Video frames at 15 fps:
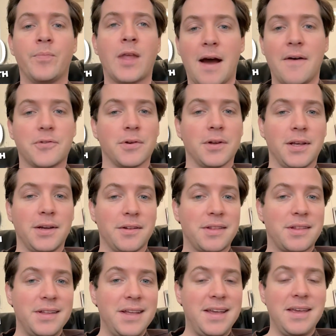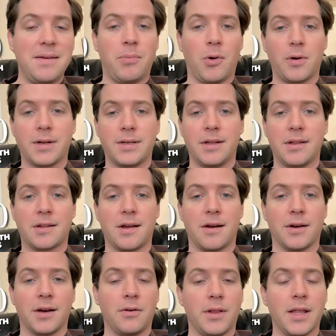after a little sneaky bulk
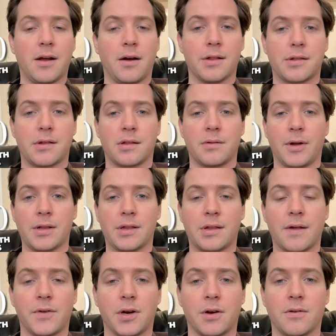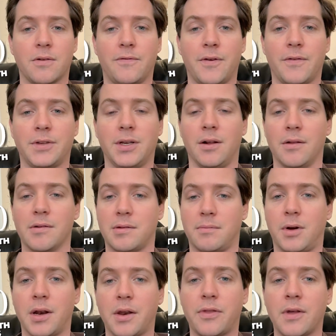discount, it only cost us about $750 a
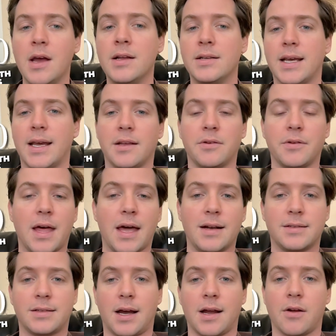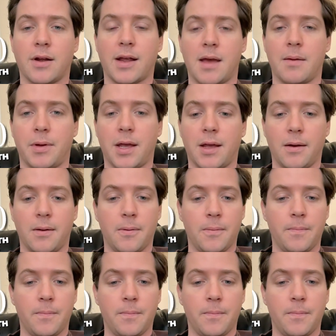month to handle that entire campaign.